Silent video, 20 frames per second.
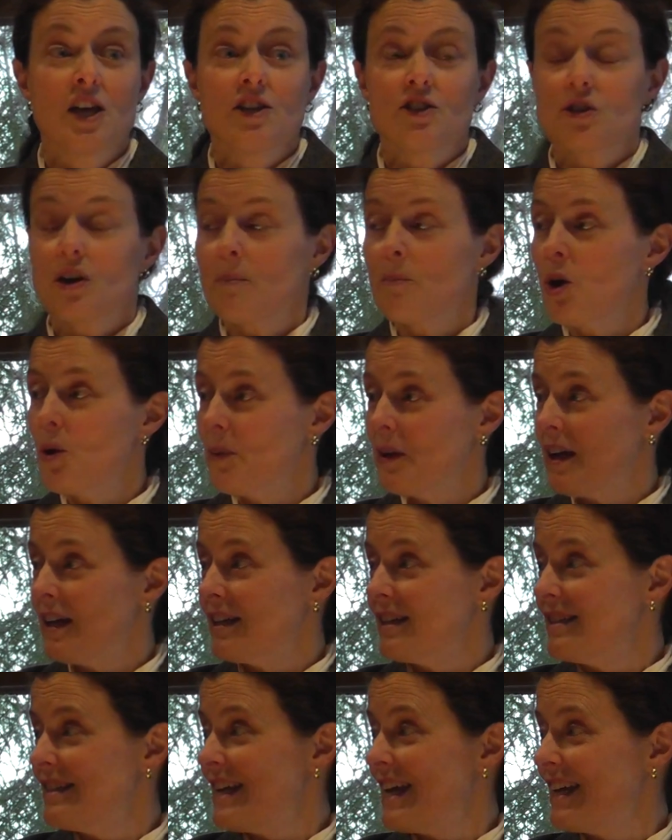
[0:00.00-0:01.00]
So I'm hoping I
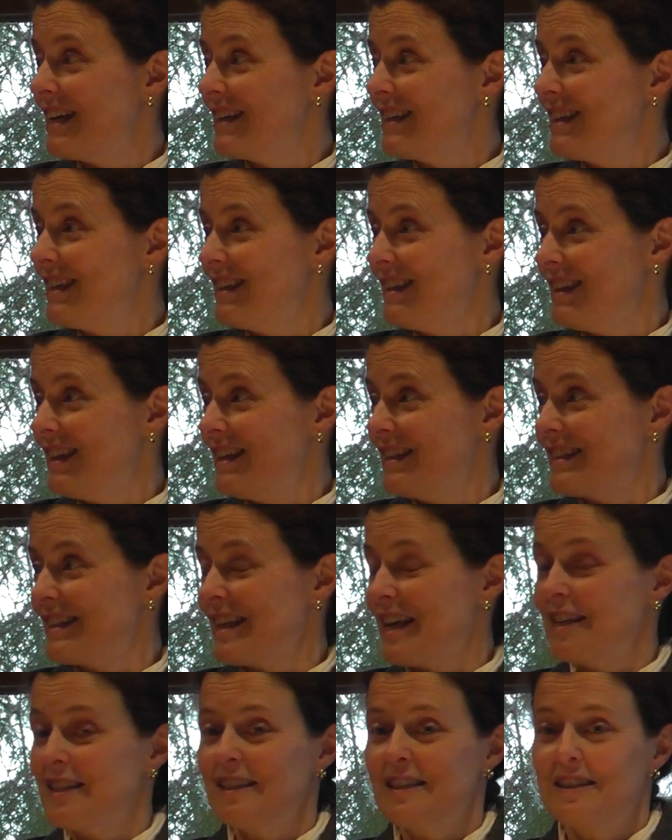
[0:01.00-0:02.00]
can take these
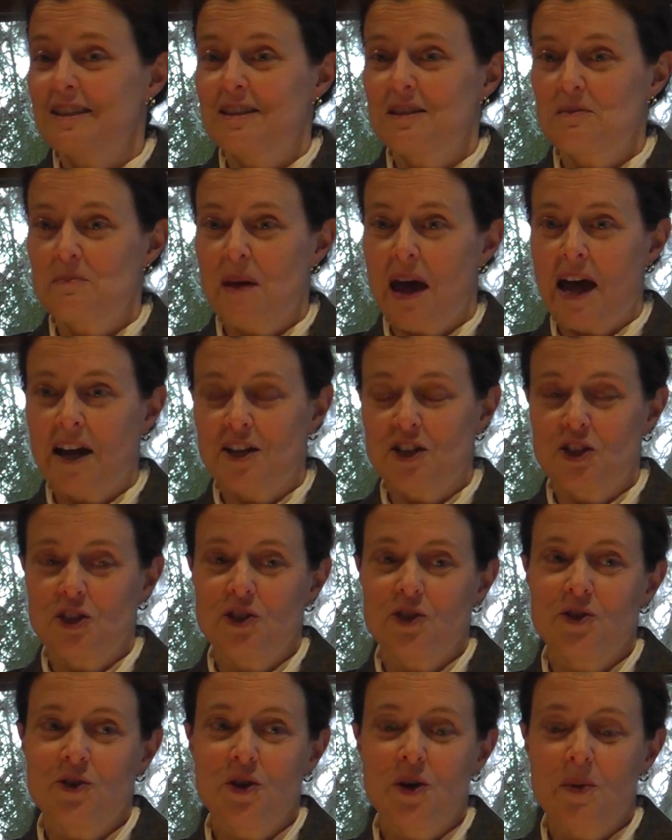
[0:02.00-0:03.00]
lessons back to
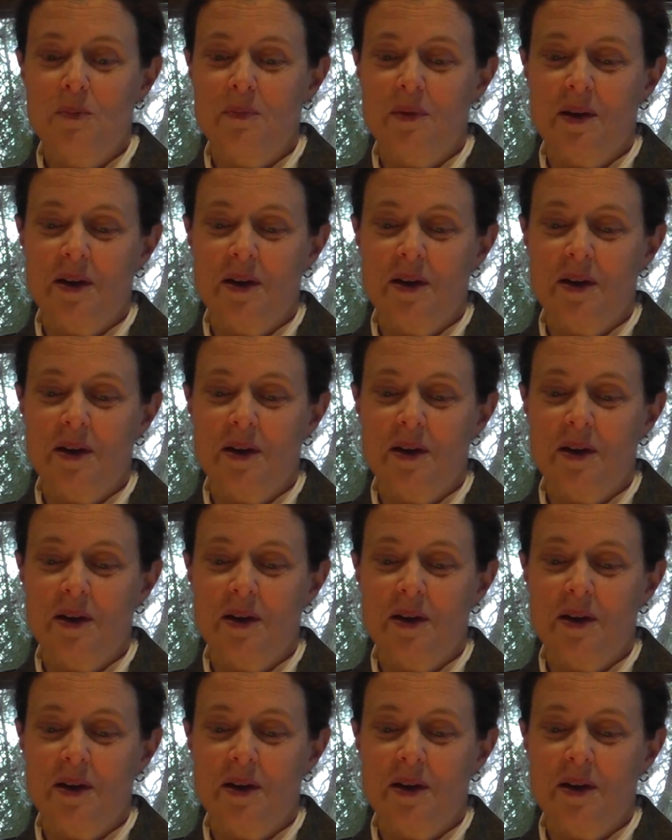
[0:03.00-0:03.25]
Europe.